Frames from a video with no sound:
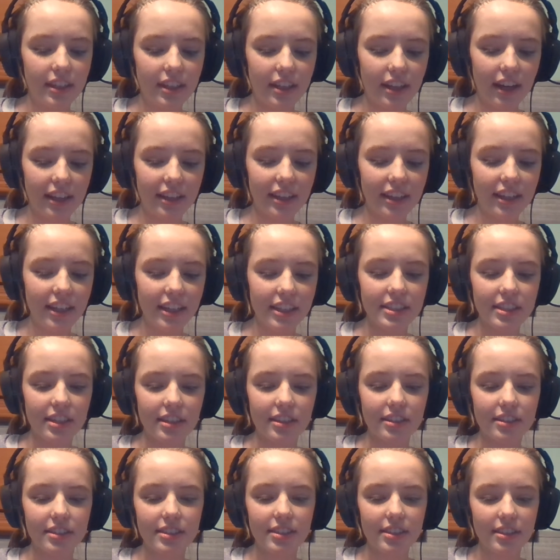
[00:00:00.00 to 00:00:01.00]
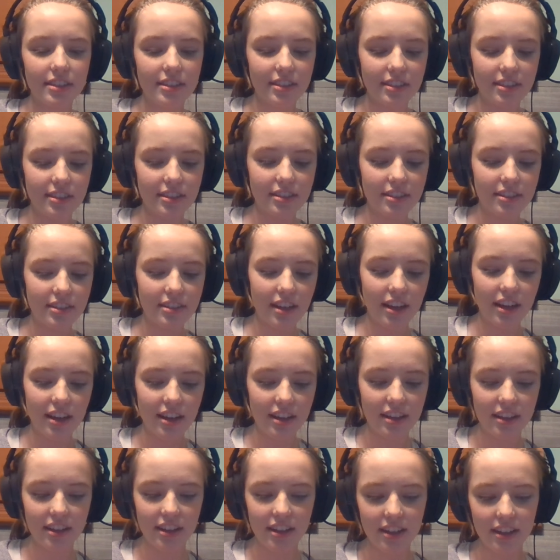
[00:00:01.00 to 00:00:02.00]
I think it does.
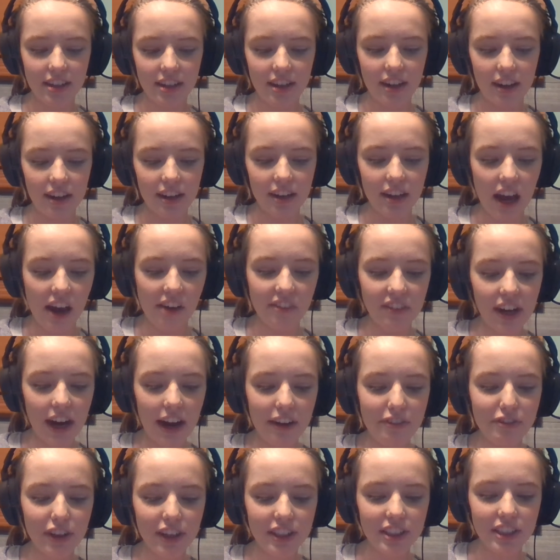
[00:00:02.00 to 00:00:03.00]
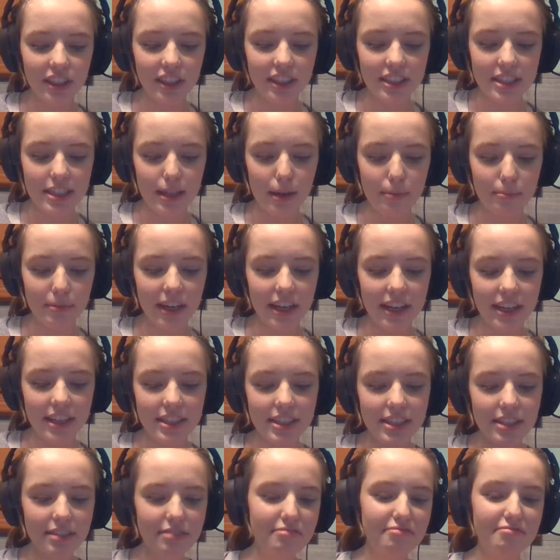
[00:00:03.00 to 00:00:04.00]
I mean, I've looked good some
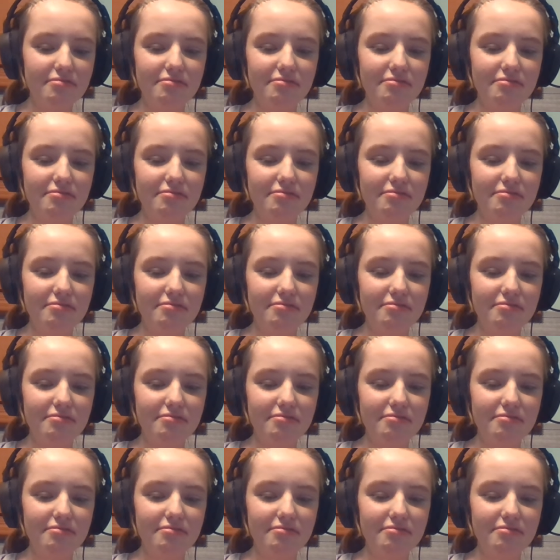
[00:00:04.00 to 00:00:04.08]
days.